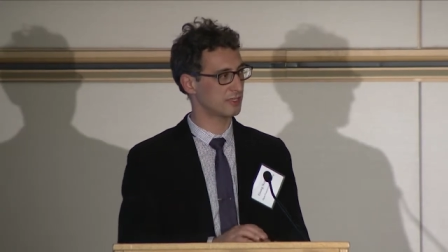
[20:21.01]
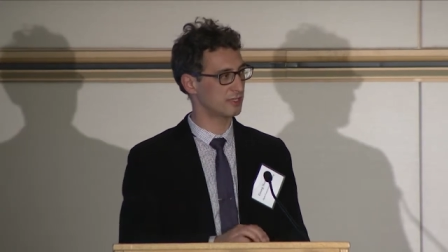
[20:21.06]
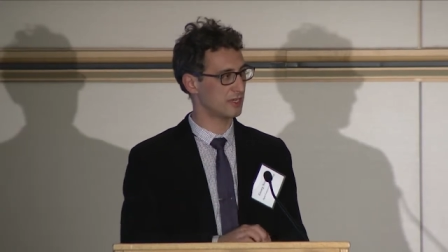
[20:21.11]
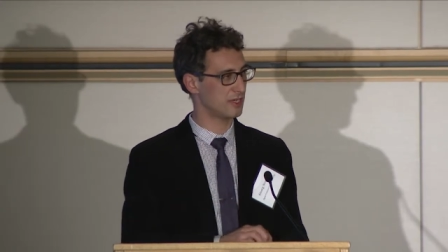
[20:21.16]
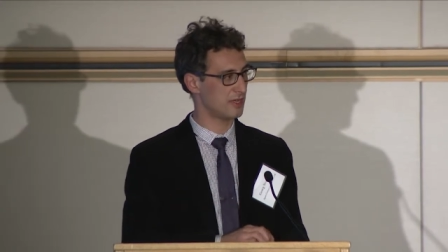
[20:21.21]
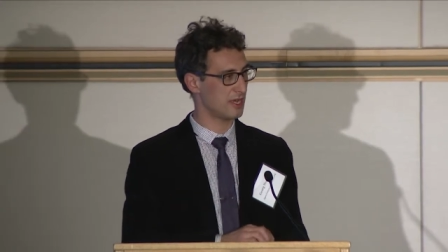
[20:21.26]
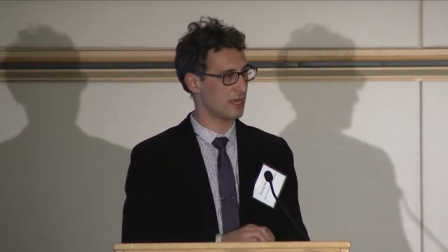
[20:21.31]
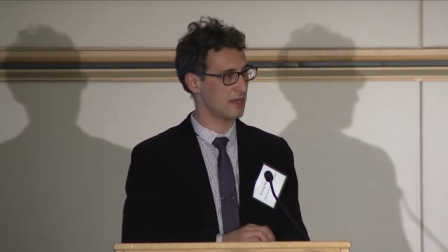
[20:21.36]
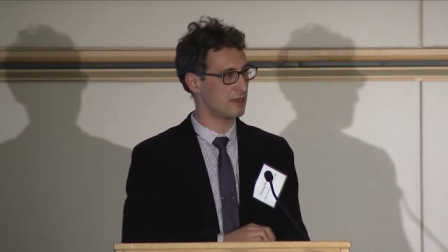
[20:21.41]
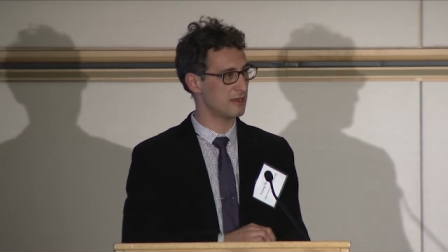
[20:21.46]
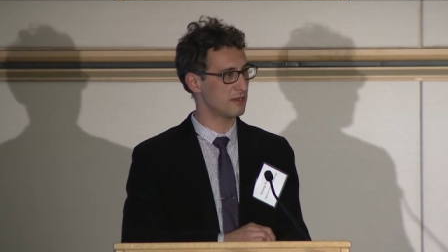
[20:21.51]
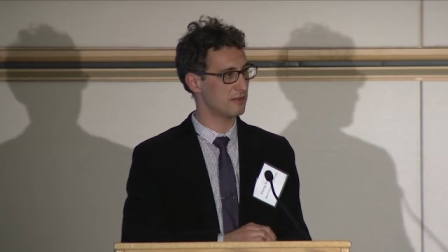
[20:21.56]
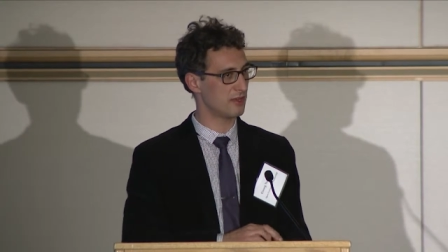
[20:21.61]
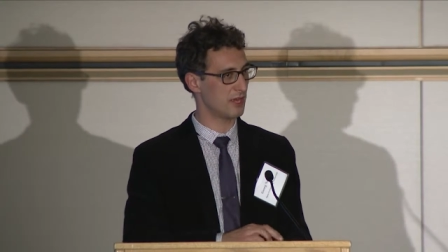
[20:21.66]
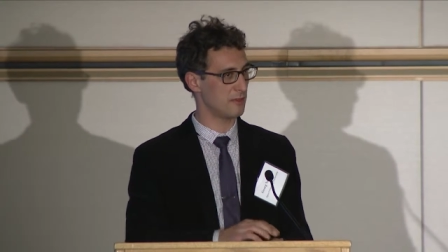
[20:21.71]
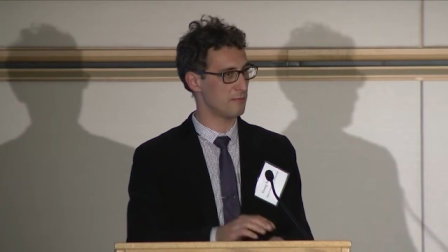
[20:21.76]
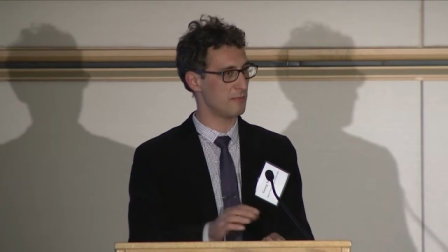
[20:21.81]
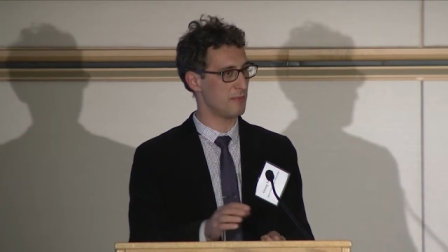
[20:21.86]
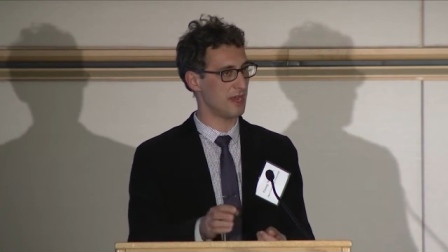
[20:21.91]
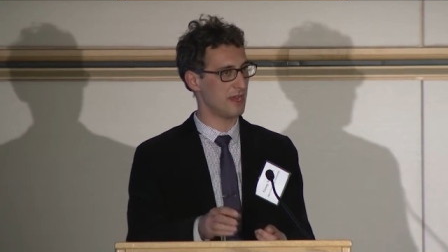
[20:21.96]
And then
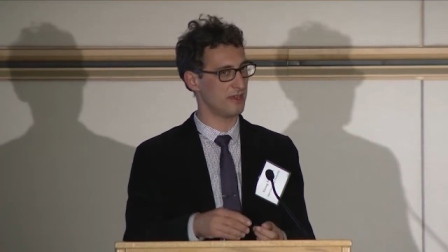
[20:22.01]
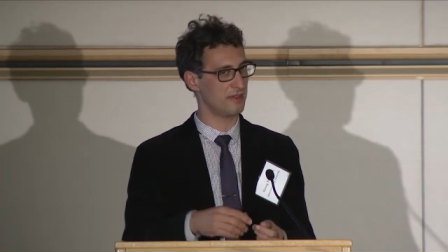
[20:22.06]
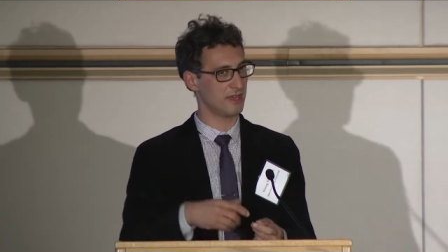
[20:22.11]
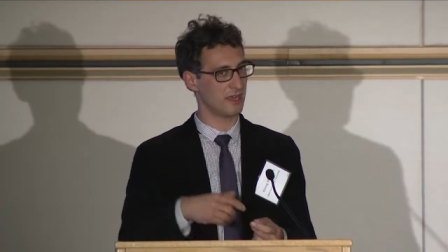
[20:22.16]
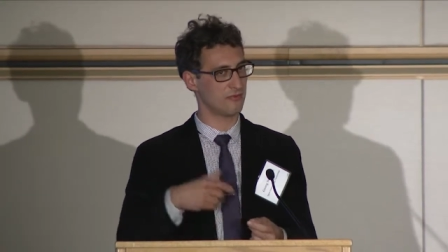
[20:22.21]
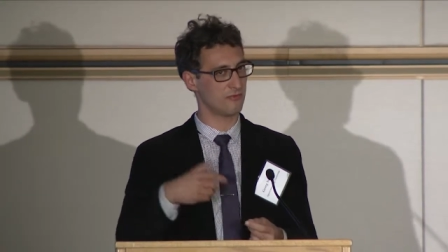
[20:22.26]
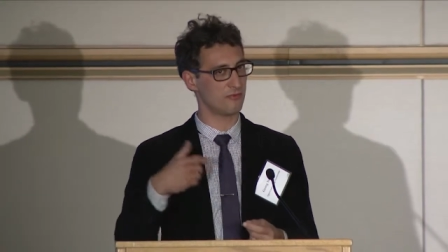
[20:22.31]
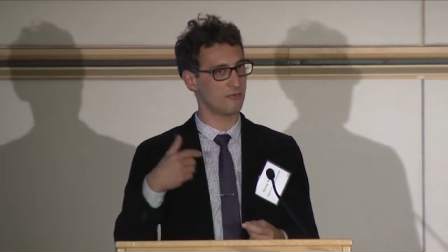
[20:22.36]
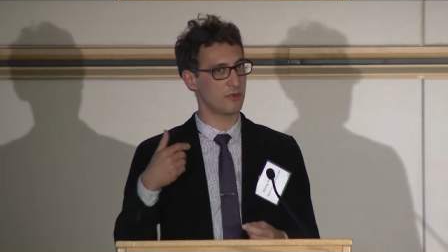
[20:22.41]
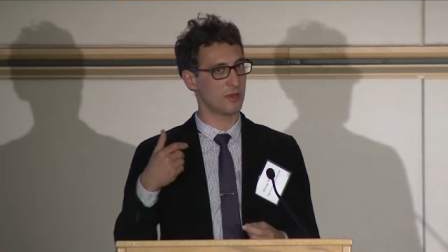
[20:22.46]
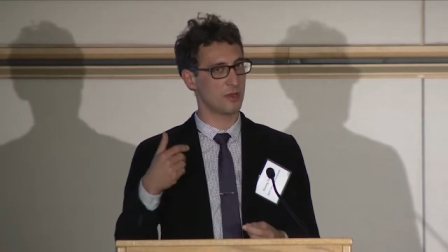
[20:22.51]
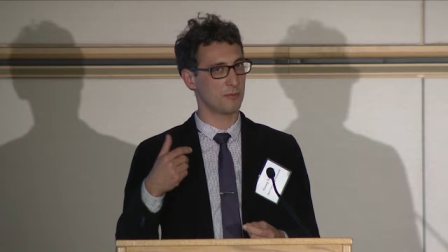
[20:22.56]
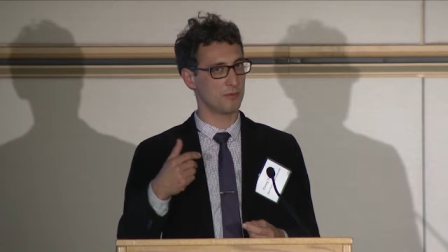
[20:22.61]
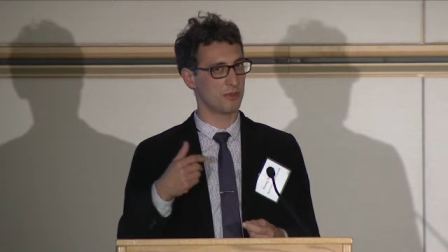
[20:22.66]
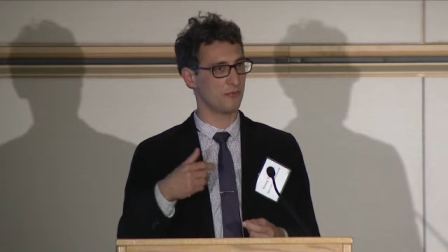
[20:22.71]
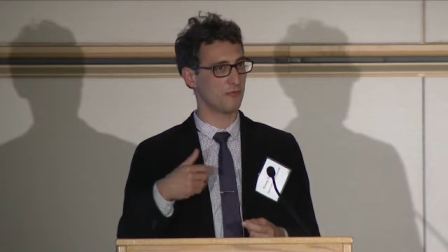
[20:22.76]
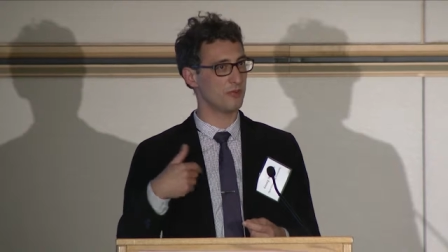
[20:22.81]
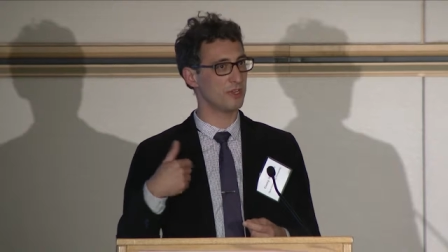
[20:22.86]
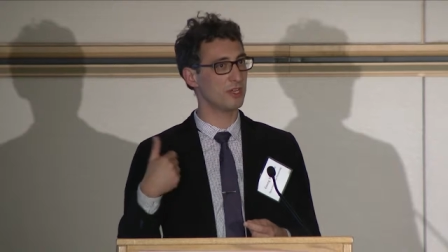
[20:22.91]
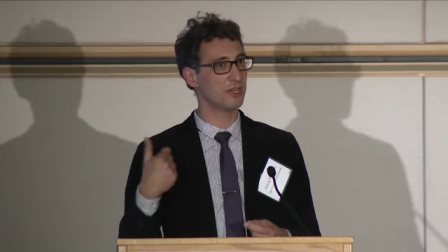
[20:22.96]
that may then be
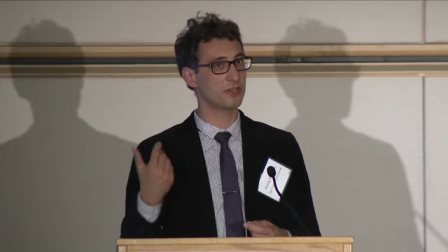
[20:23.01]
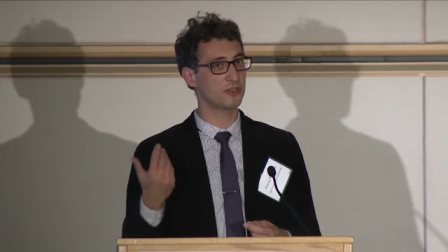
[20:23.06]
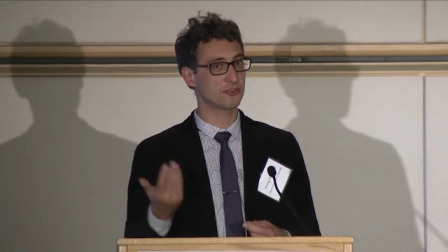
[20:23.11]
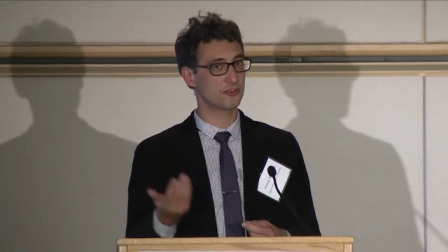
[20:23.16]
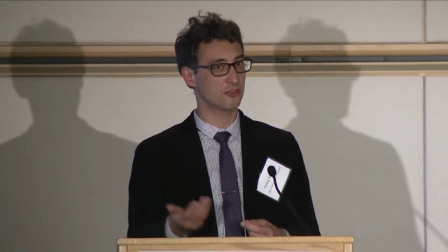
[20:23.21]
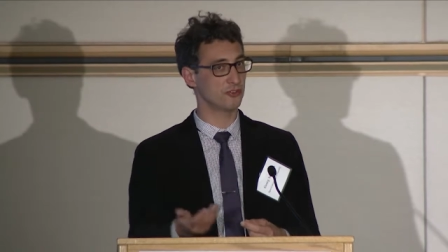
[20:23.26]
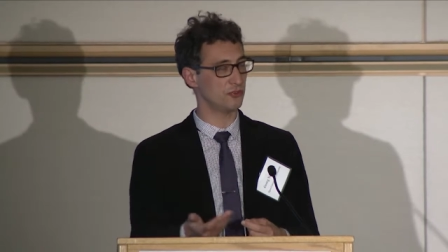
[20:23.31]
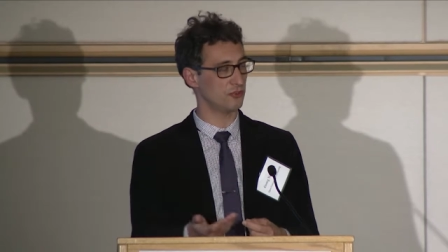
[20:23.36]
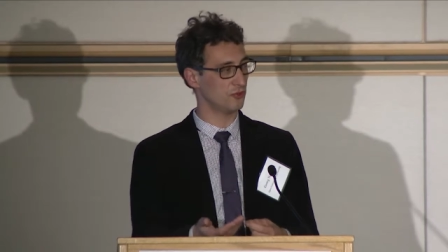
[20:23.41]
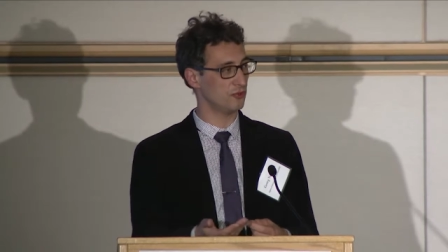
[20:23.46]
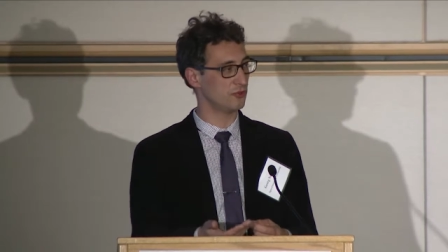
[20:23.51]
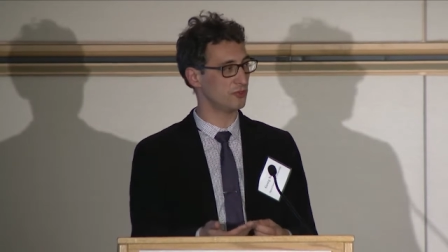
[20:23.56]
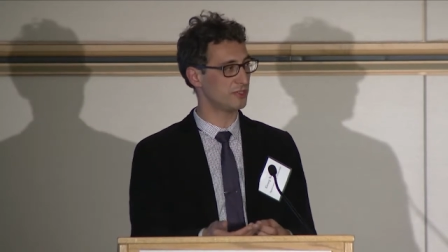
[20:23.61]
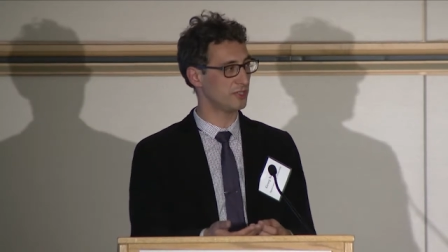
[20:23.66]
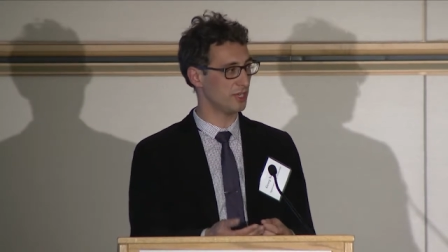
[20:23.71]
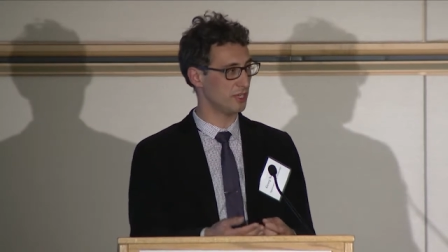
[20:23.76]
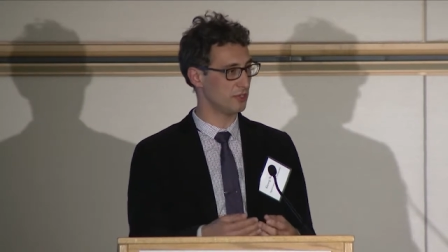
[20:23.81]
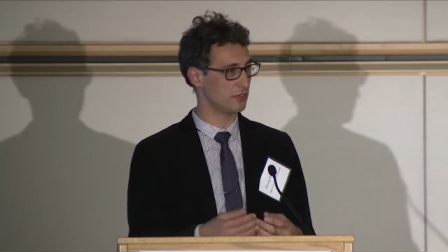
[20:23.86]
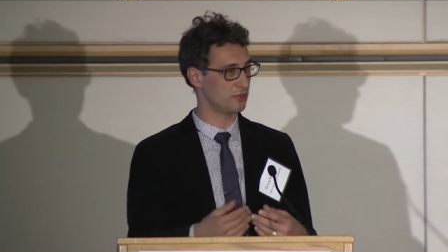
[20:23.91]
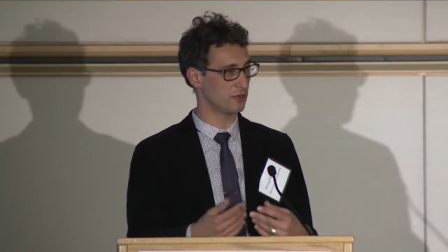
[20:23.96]
reintroduced
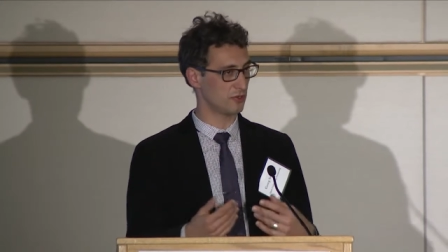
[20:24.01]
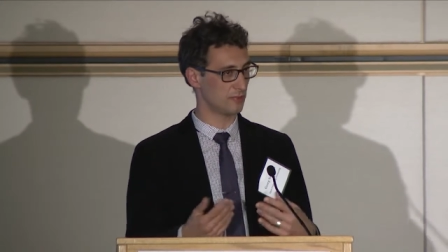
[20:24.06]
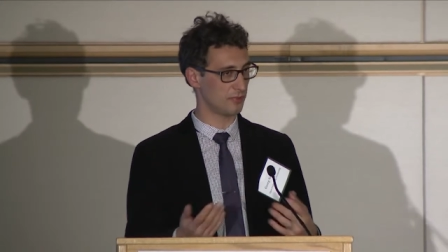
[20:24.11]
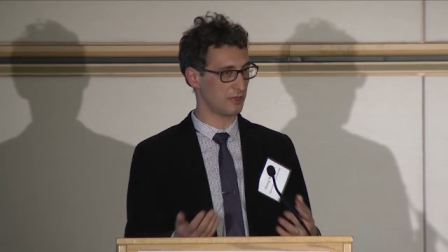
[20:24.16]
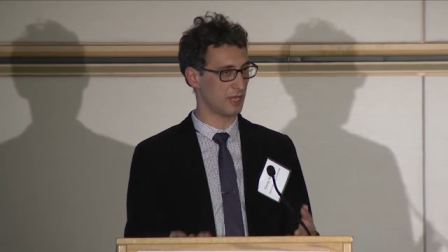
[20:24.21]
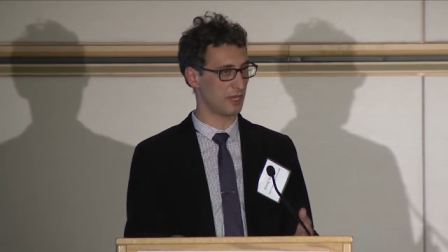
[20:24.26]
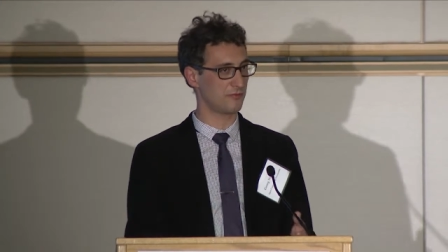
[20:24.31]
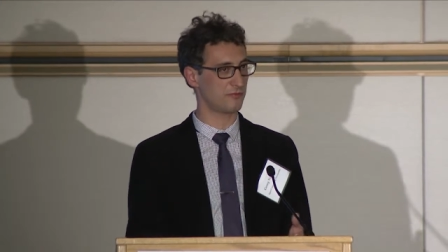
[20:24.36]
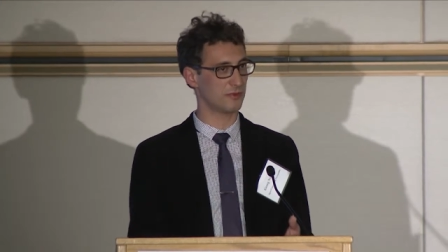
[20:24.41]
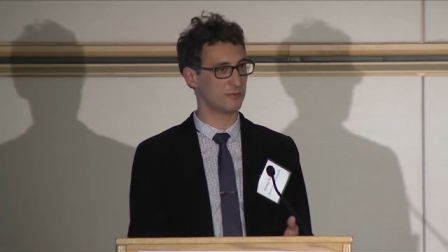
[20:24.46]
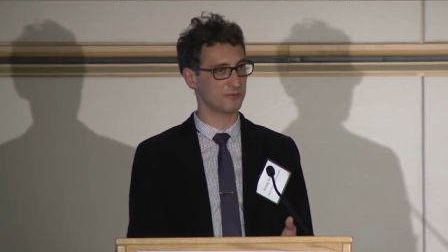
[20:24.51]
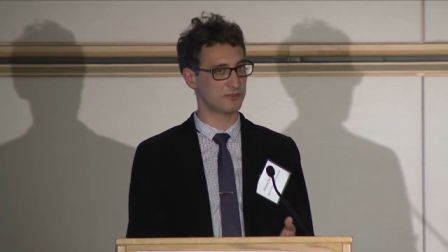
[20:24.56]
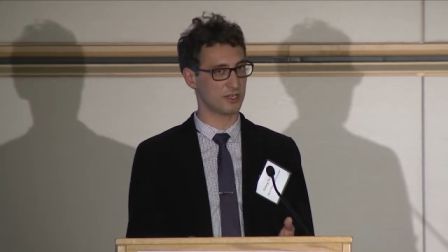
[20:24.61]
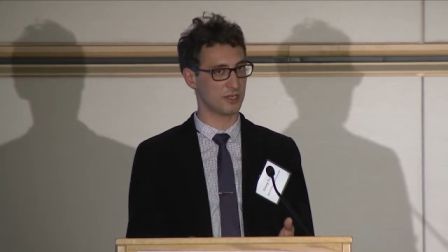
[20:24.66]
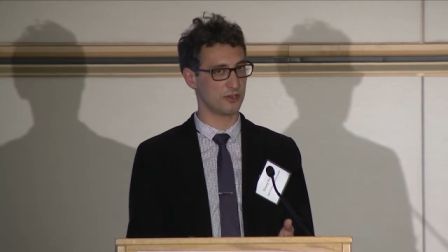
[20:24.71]
into the platforms that